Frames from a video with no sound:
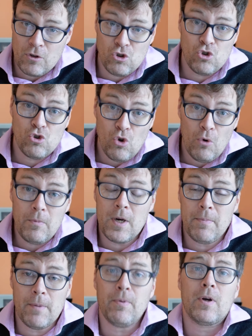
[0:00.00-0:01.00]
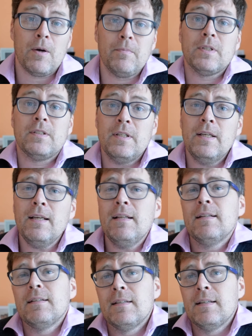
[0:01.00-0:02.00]
so many people come to see
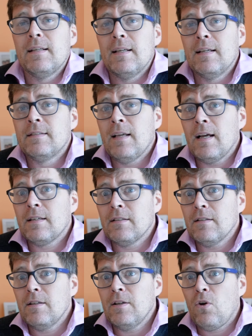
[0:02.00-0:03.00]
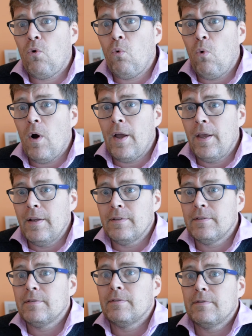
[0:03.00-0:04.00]
it, it's actually
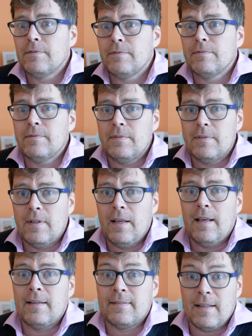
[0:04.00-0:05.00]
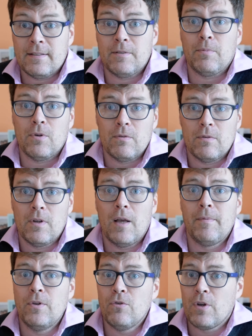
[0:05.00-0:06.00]
quite accessible. I
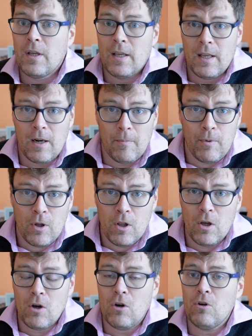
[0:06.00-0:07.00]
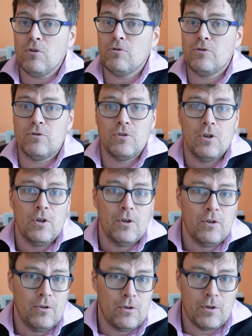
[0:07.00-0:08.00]
mean, you can get up close,
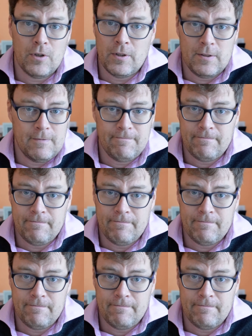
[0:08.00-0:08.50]
you can,